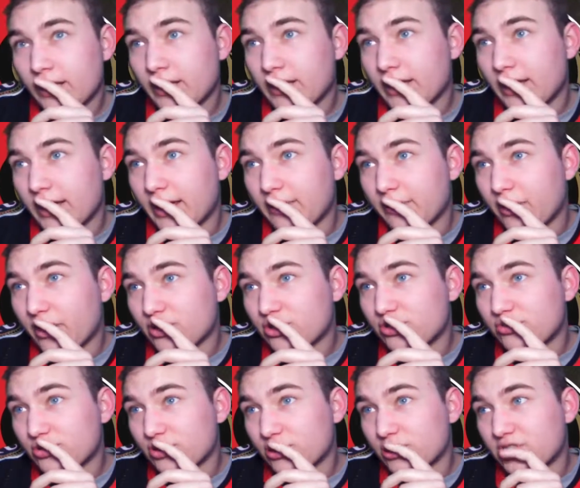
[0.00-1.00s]
And
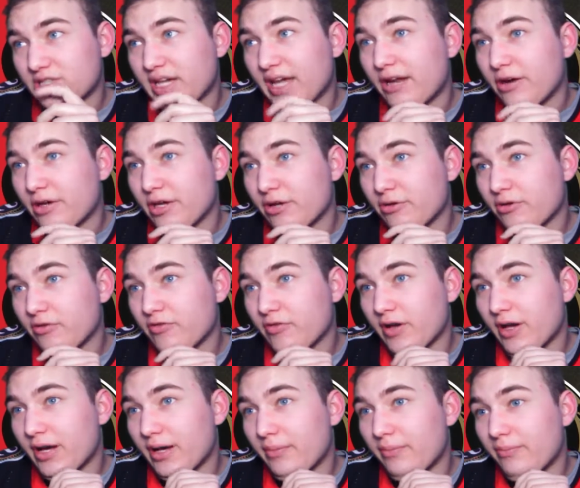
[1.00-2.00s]
Markstrom's going to skate out here with
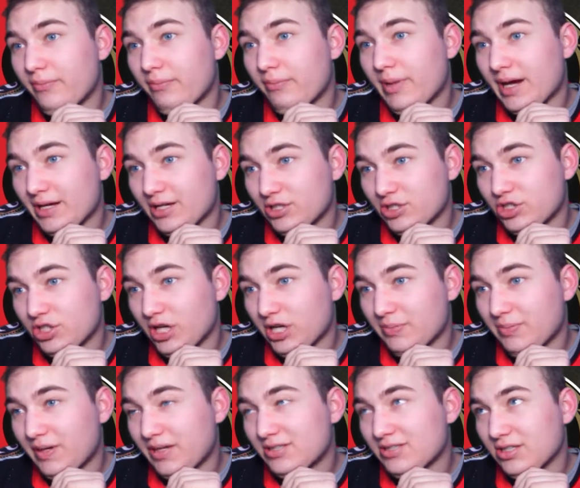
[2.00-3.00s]
Matt Tkachuk,
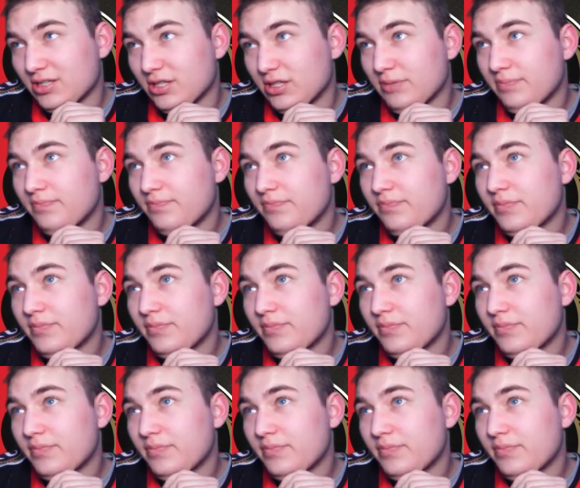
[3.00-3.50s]
basically.